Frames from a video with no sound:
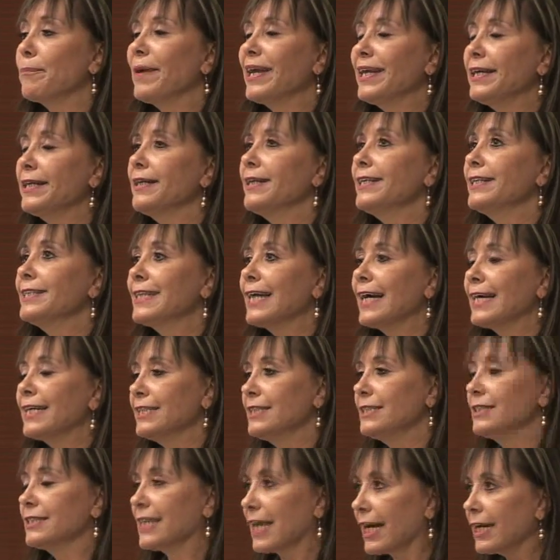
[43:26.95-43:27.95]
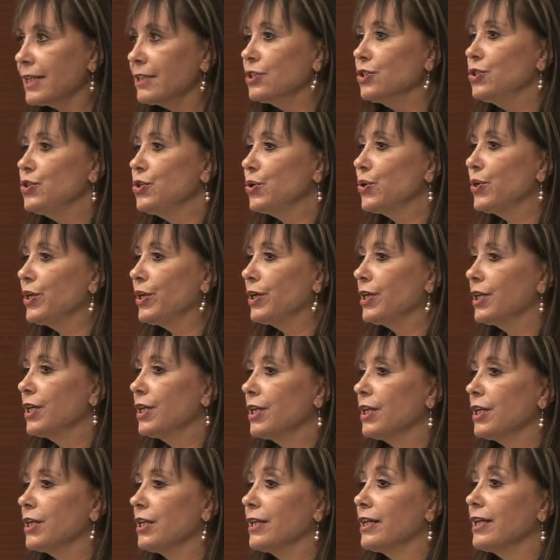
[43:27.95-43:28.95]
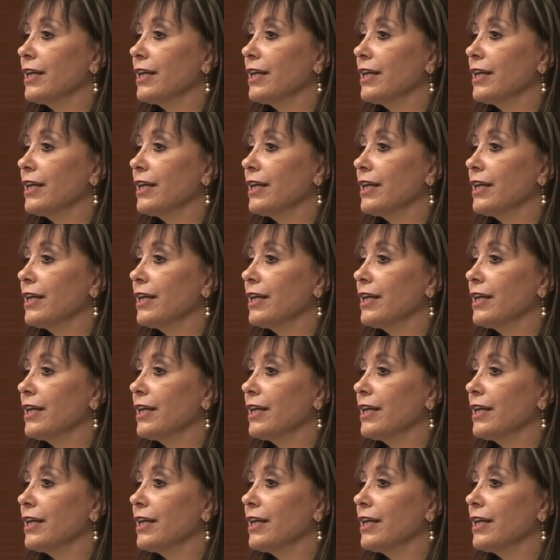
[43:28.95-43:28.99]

mainly done, done during,